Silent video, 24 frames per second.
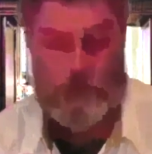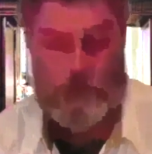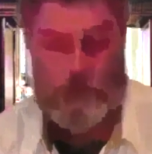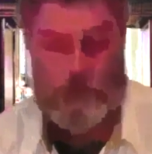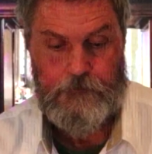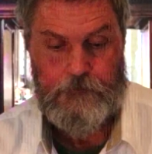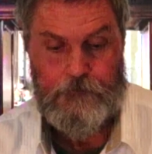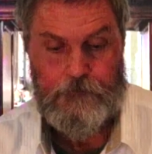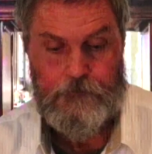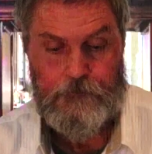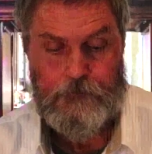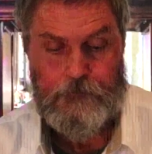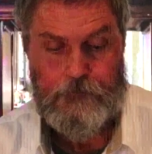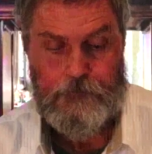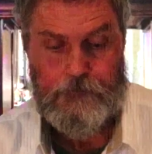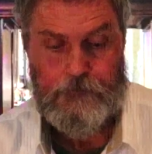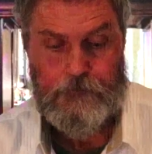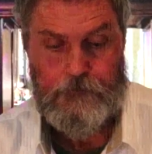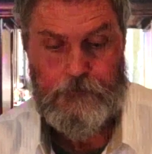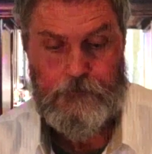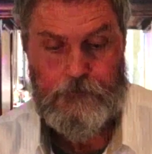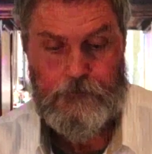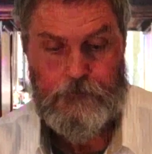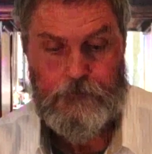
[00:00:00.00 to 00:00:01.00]

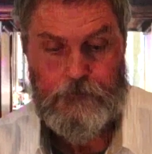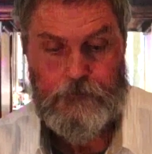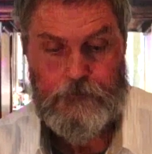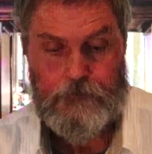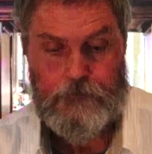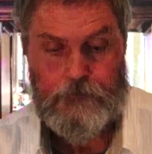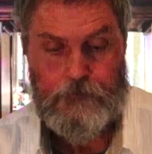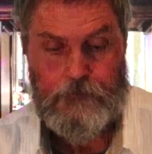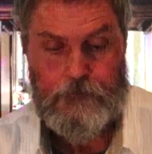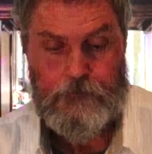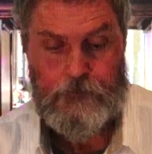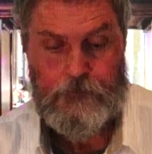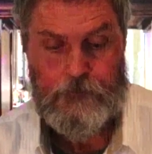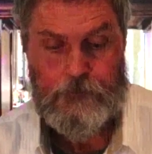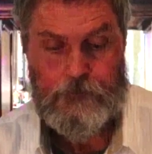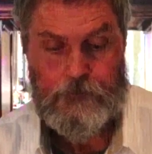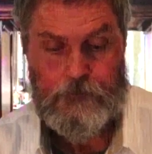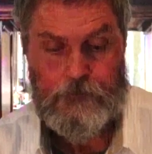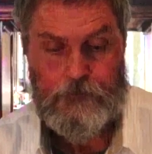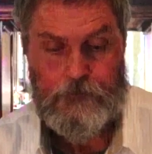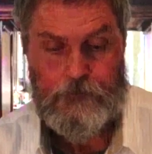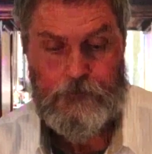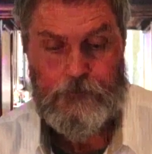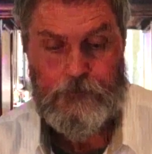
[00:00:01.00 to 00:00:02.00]

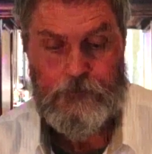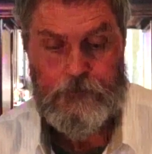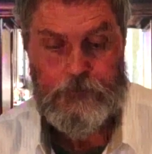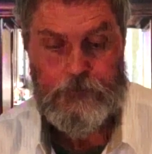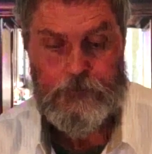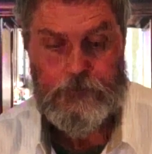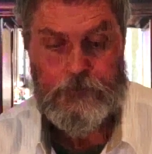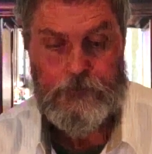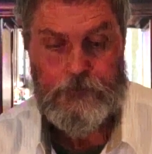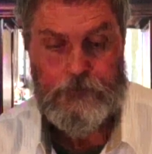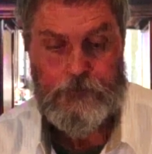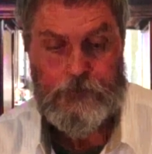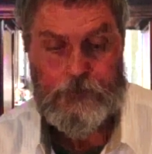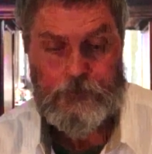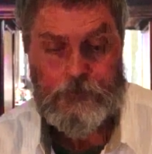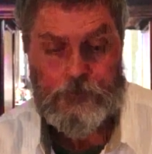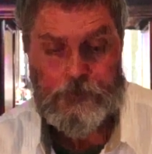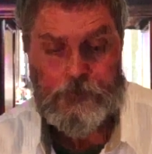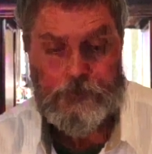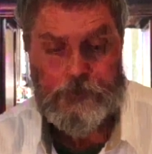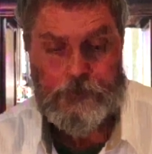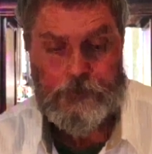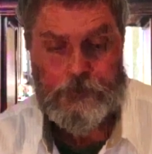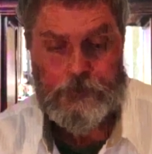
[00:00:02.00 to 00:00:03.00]

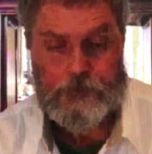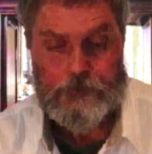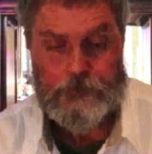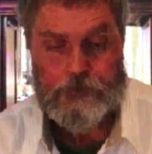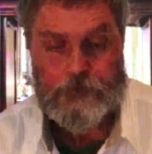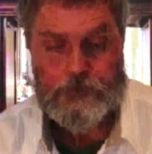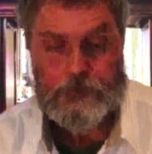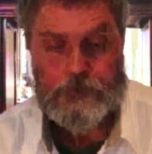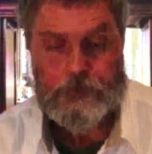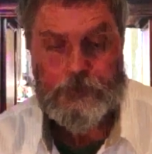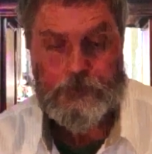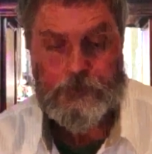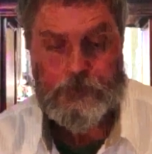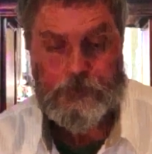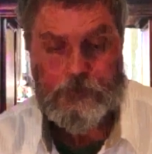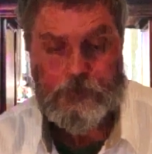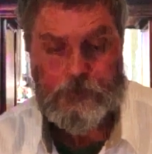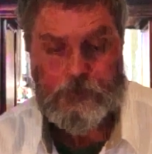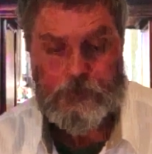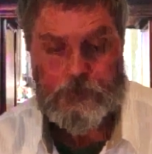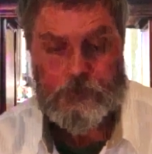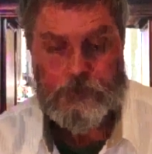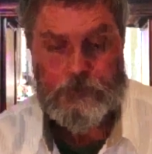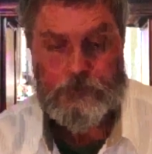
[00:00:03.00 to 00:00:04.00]

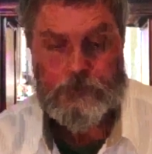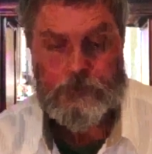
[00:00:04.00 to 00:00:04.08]
Nobody speaks.